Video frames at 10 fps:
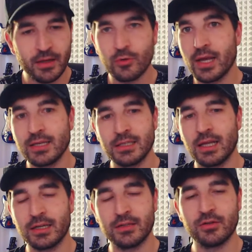crazy,
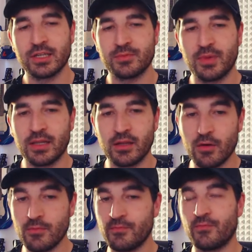like don't expect
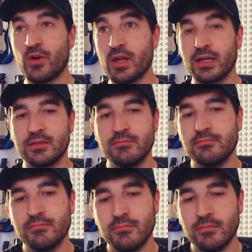Frank,
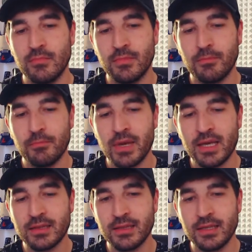make
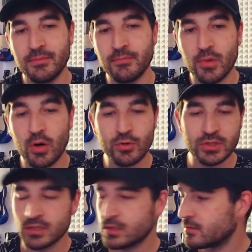the
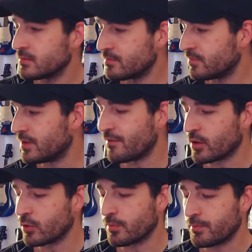most
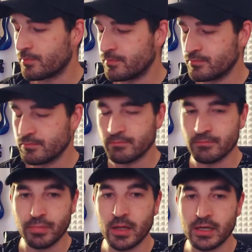difficult
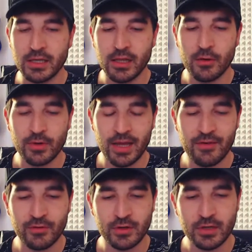plugin clone
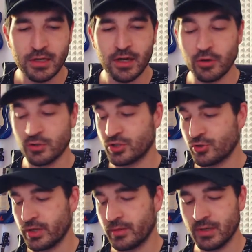ever on
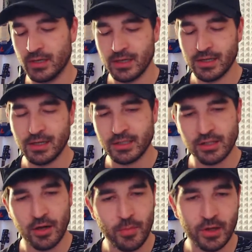stream. It's
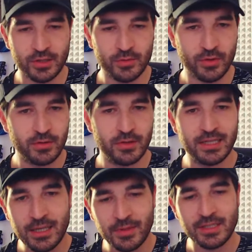not possible.
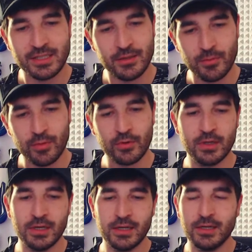Let's keep it simple.
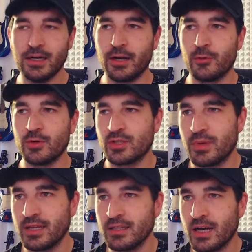I don't want to
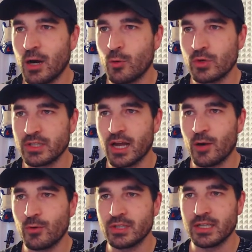spend hours and
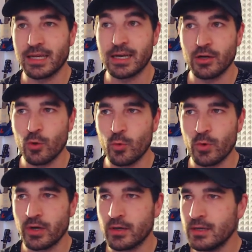hours and get nowhere.